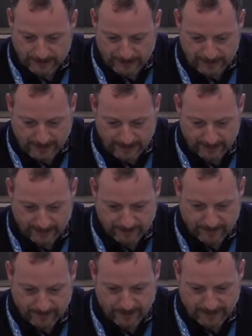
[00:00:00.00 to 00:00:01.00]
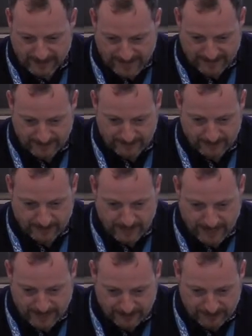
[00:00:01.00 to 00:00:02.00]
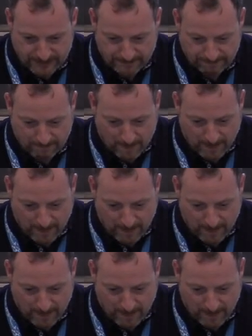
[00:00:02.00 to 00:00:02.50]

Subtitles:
decided that is the case.